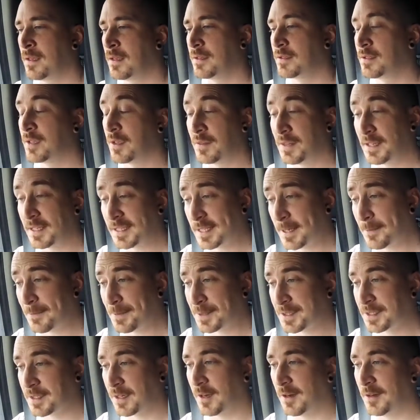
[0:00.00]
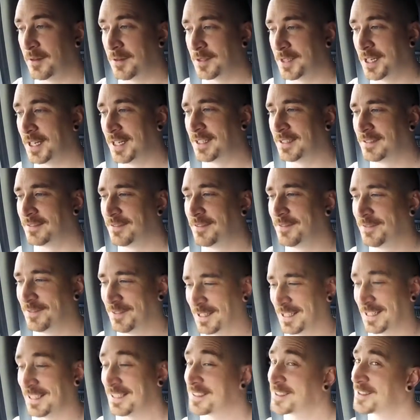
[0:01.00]
So this episode,
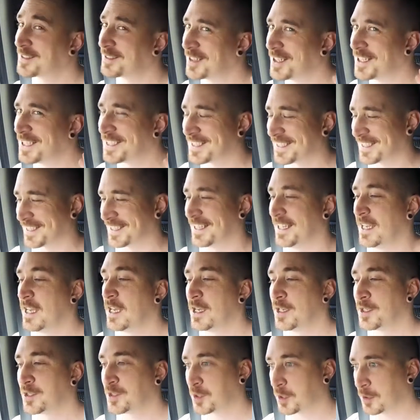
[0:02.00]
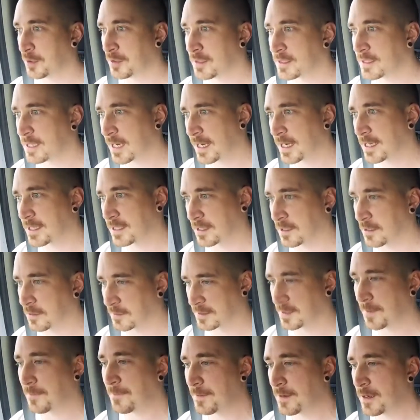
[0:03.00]
fingers crossed, shouldn't take as
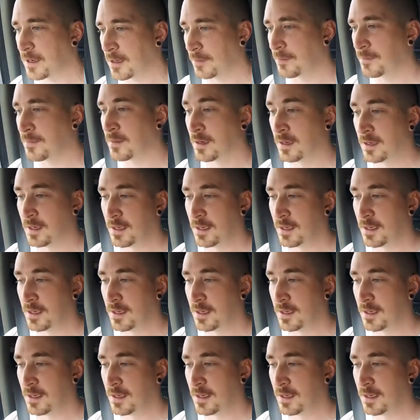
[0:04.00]
long to film,